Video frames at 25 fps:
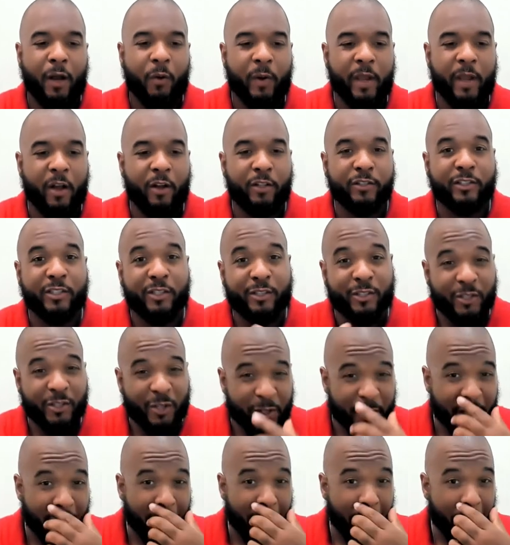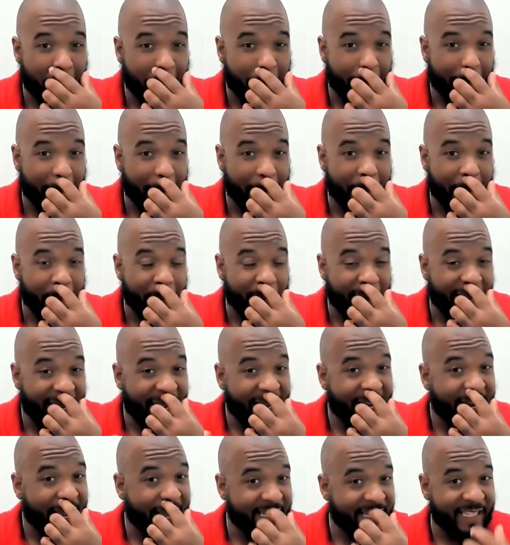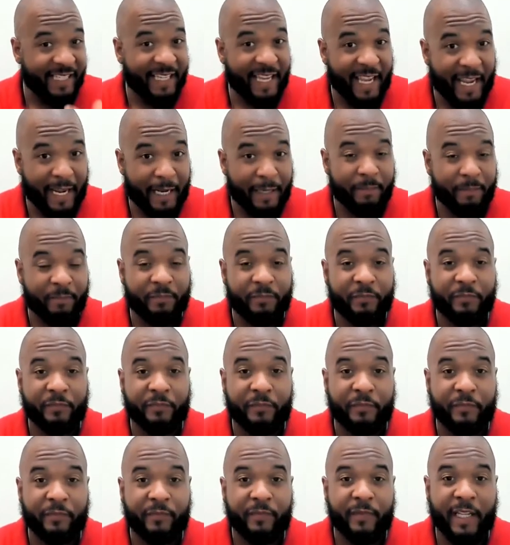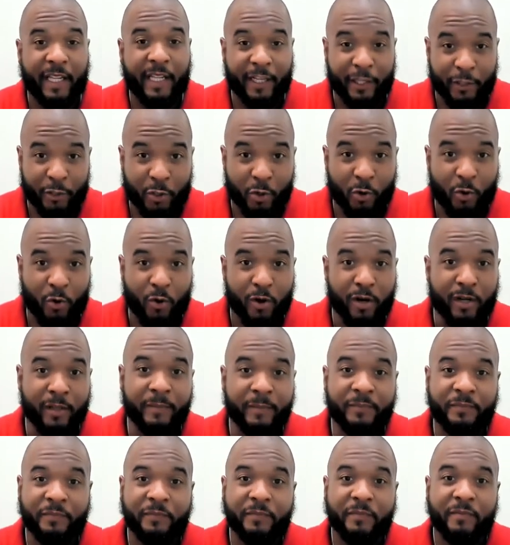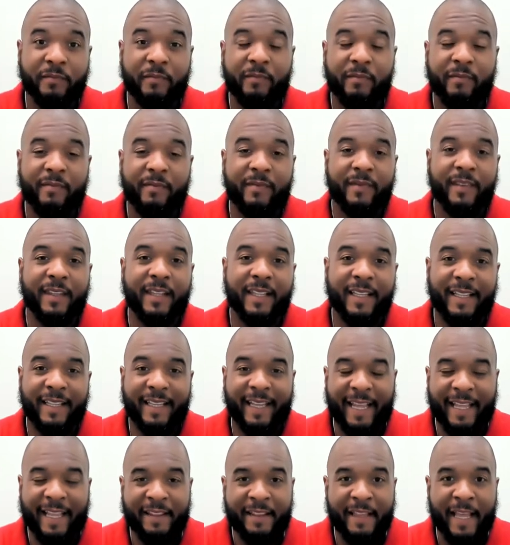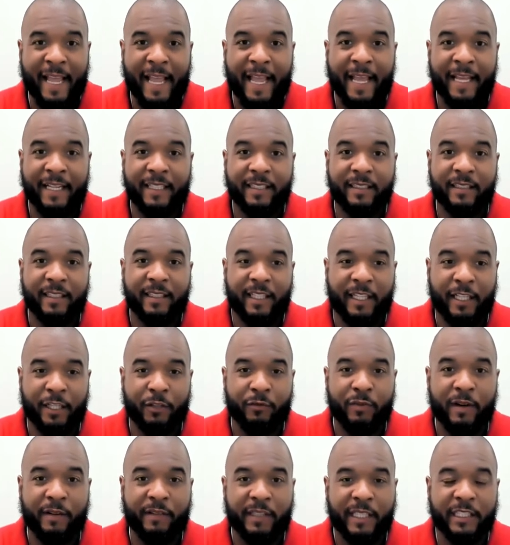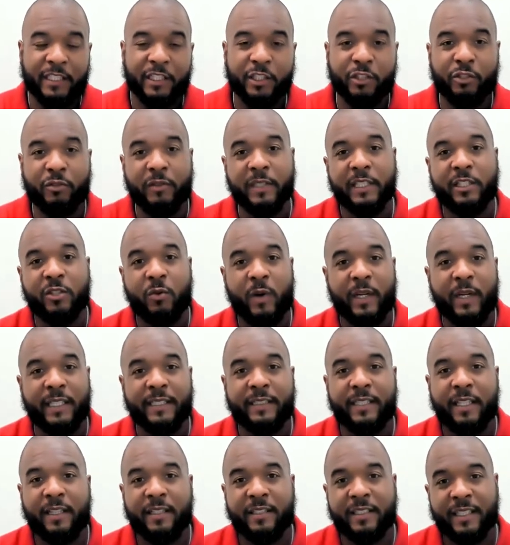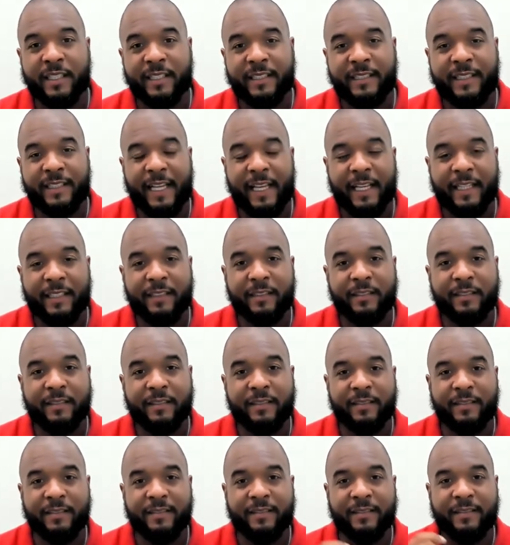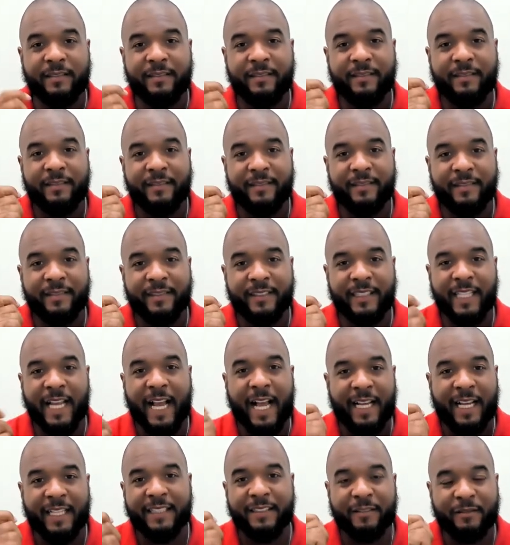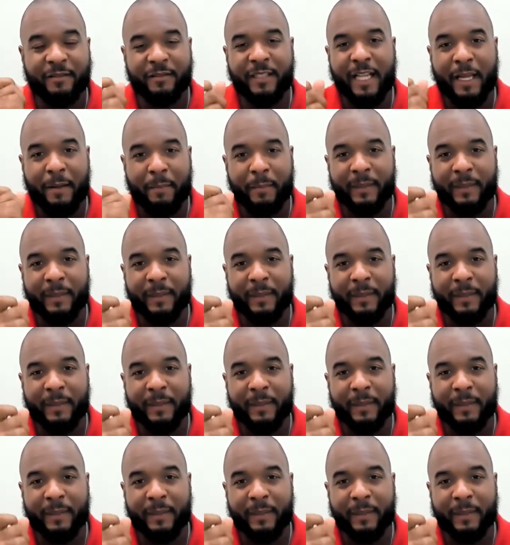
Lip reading: We also saw that man has a gate and a door, and that Revelation 3:20 tells us that that